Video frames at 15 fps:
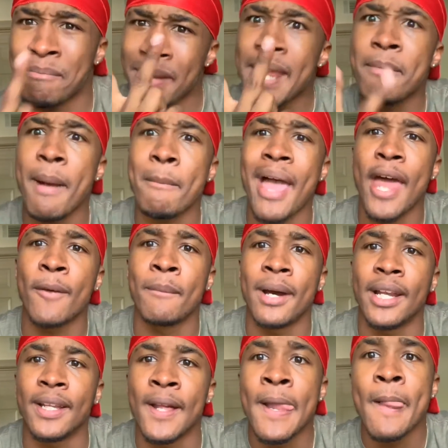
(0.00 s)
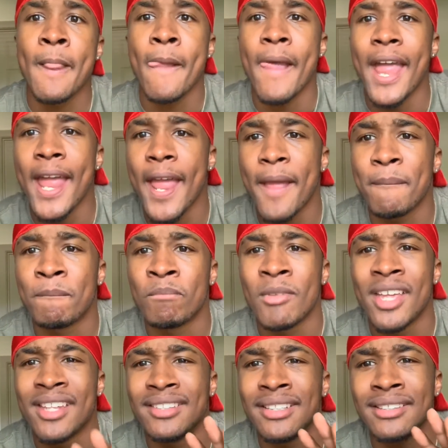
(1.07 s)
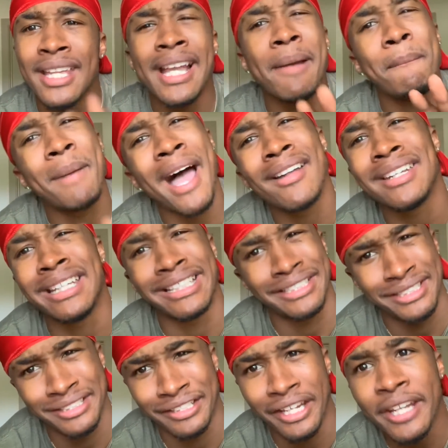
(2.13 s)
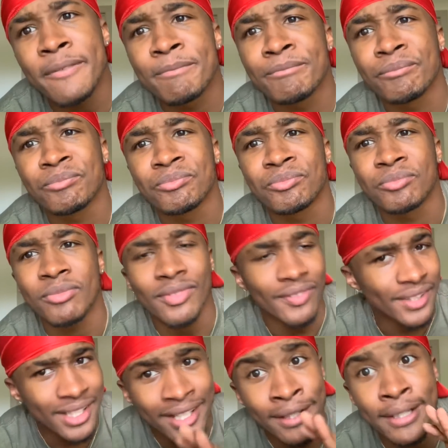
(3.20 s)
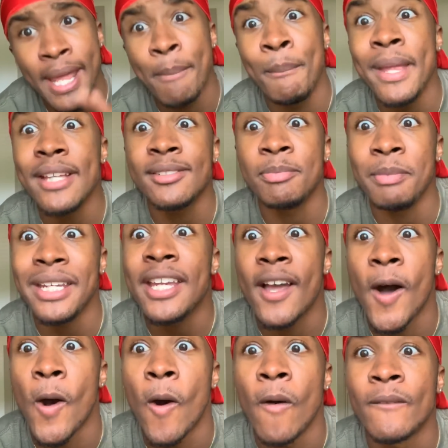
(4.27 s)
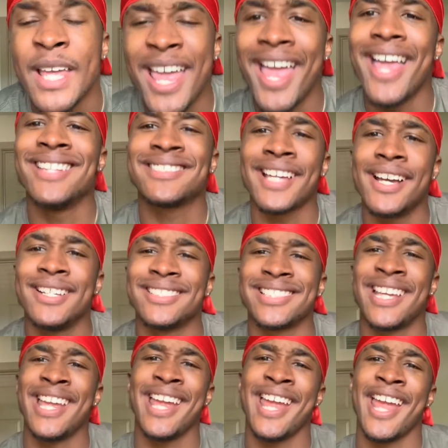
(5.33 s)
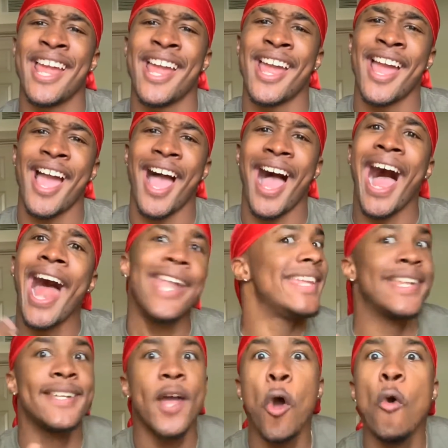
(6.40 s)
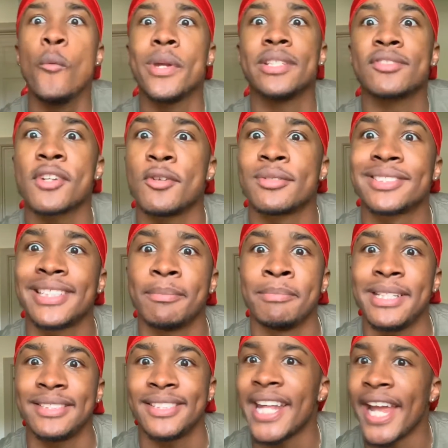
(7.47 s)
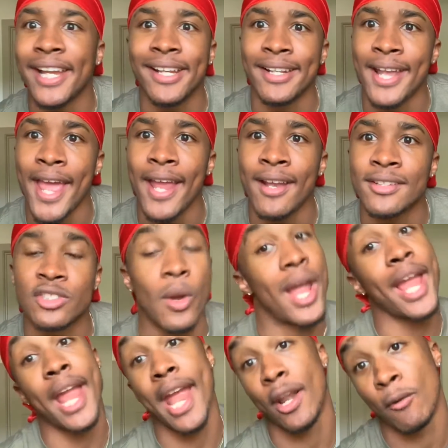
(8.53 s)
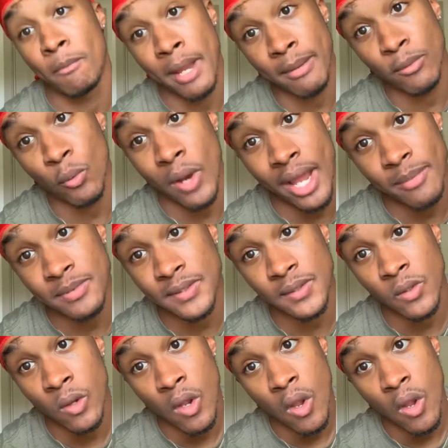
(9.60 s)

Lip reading: Me and my battle buddy. And the thing about this shit that pissed me off is because I didn't know we was going to be staying the night. So I ain't had no baby wipes.